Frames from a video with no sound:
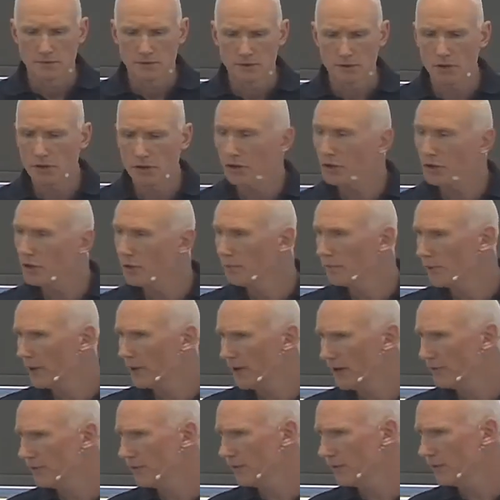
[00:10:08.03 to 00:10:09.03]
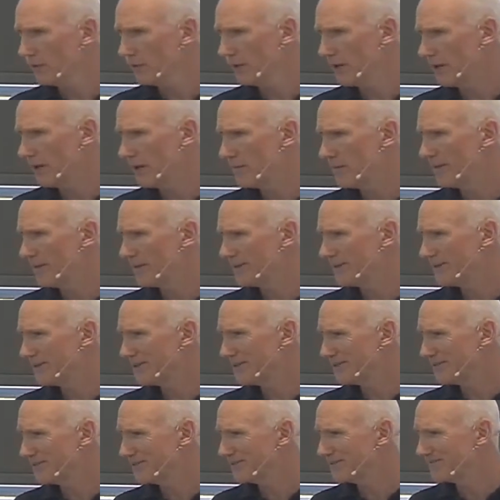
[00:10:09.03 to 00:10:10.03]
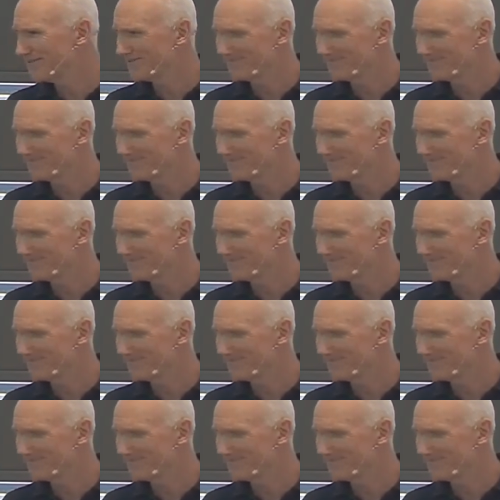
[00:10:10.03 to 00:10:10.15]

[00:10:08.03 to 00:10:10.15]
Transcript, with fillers: So, do you pray for your enemies?